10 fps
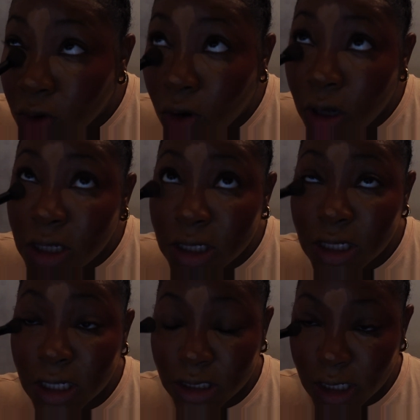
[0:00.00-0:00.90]
All in a
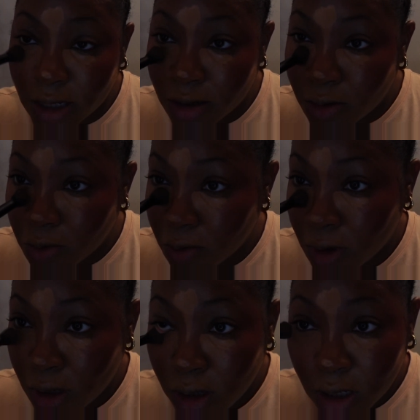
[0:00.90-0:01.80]
nutshell,
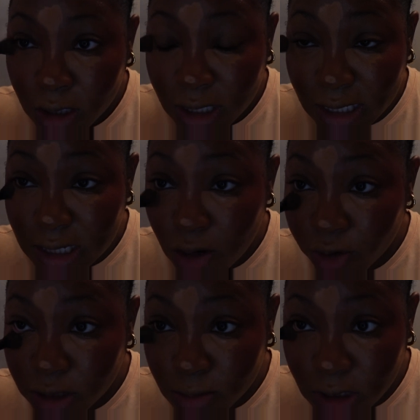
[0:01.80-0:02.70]
that's how
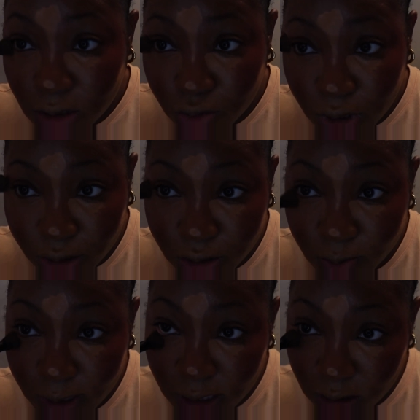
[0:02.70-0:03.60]
Christmas and New Year's
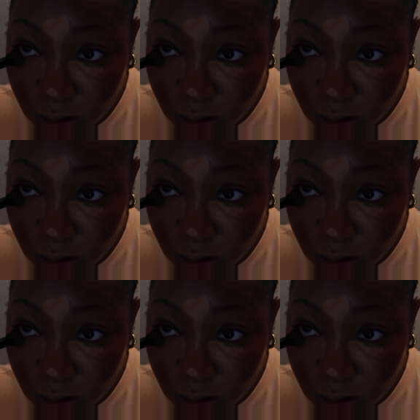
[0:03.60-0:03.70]
went.